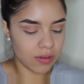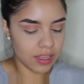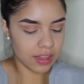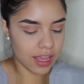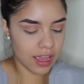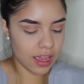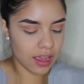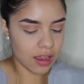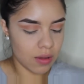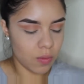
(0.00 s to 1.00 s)
going
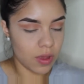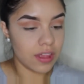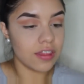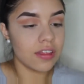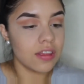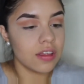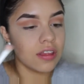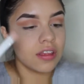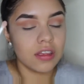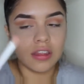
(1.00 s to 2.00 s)
that with
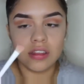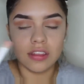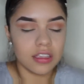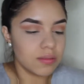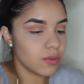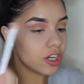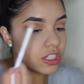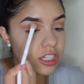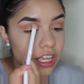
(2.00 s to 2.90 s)
this brush,